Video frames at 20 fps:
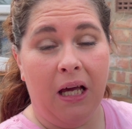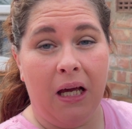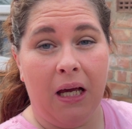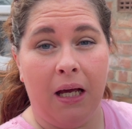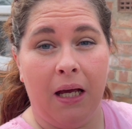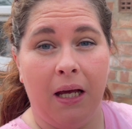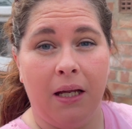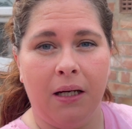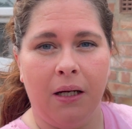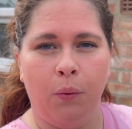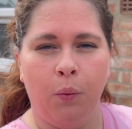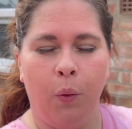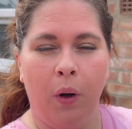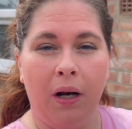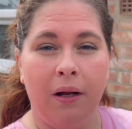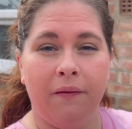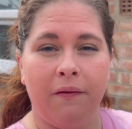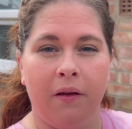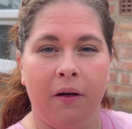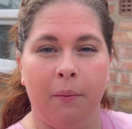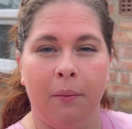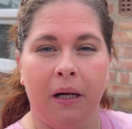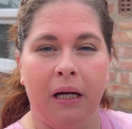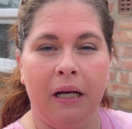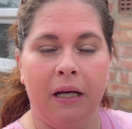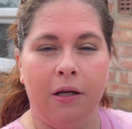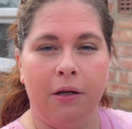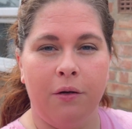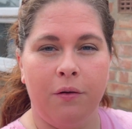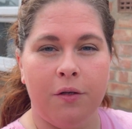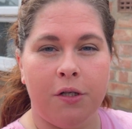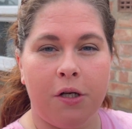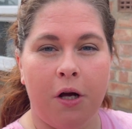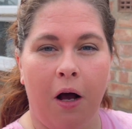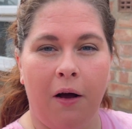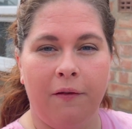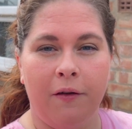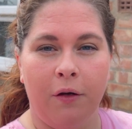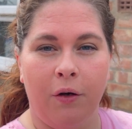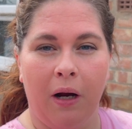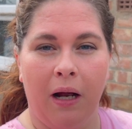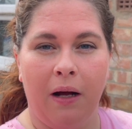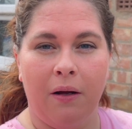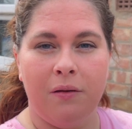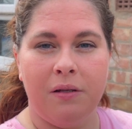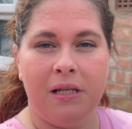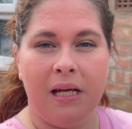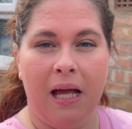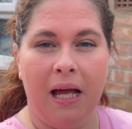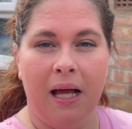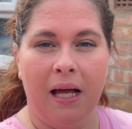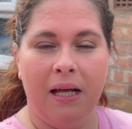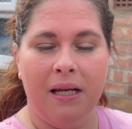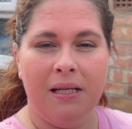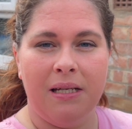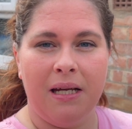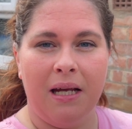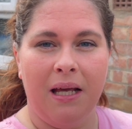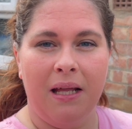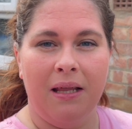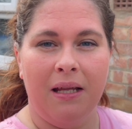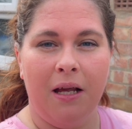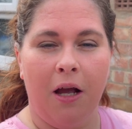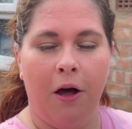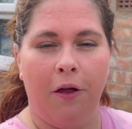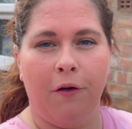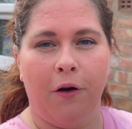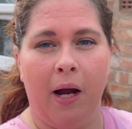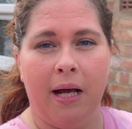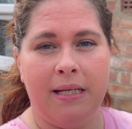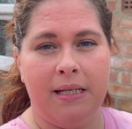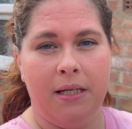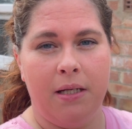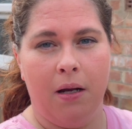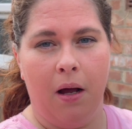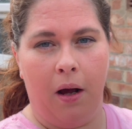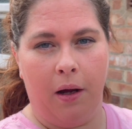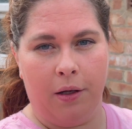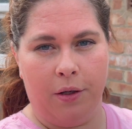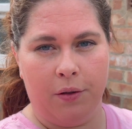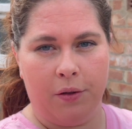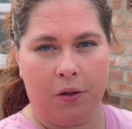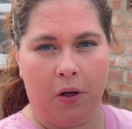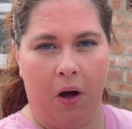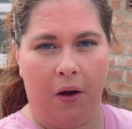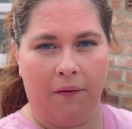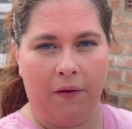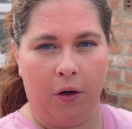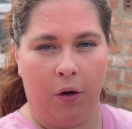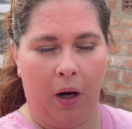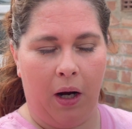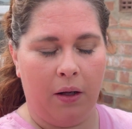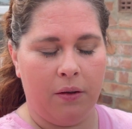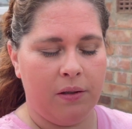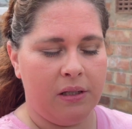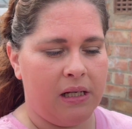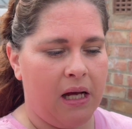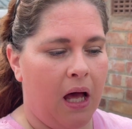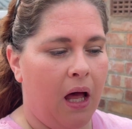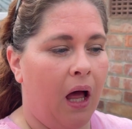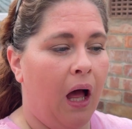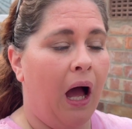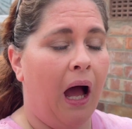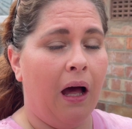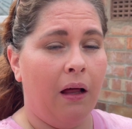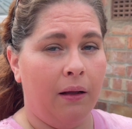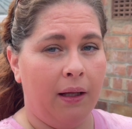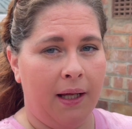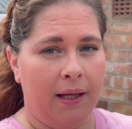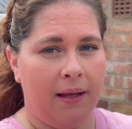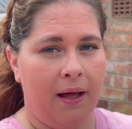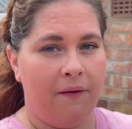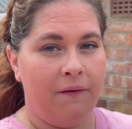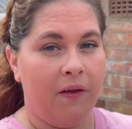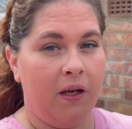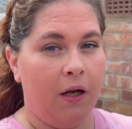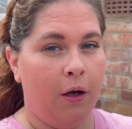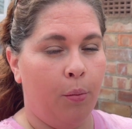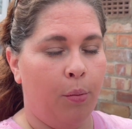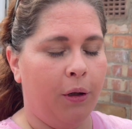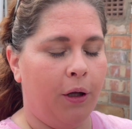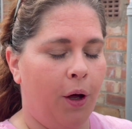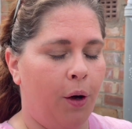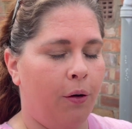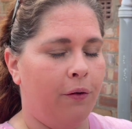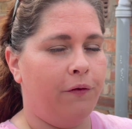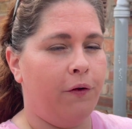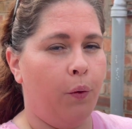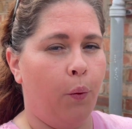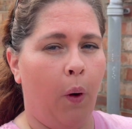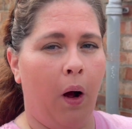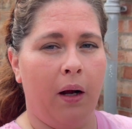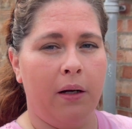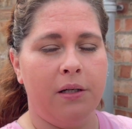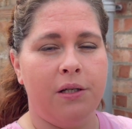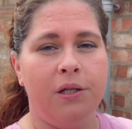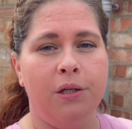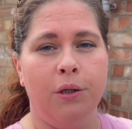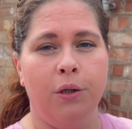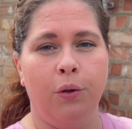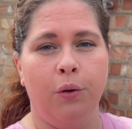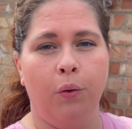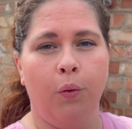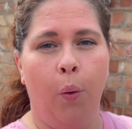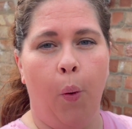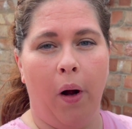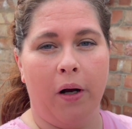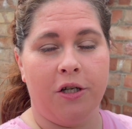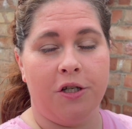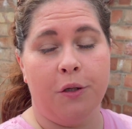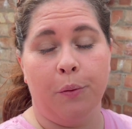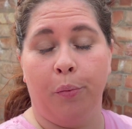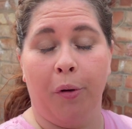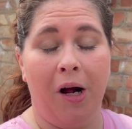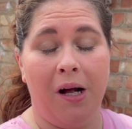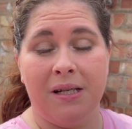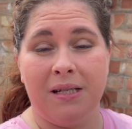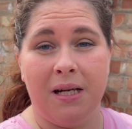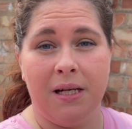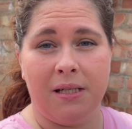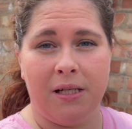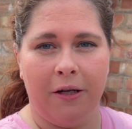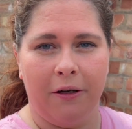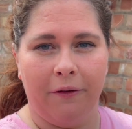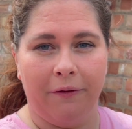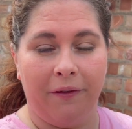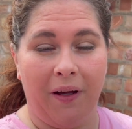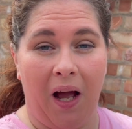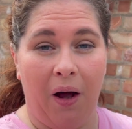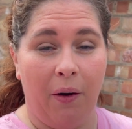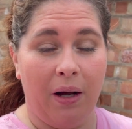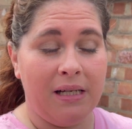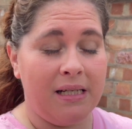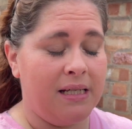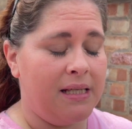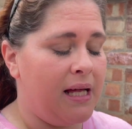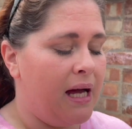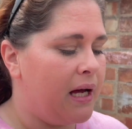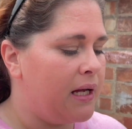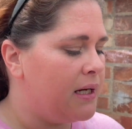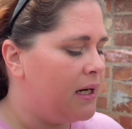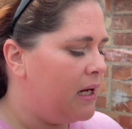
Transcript: And in one of them, I used coffee grounds, and in the other, I did not use coffee grounds. I'll link that video below if you want to watch the process of how I did that.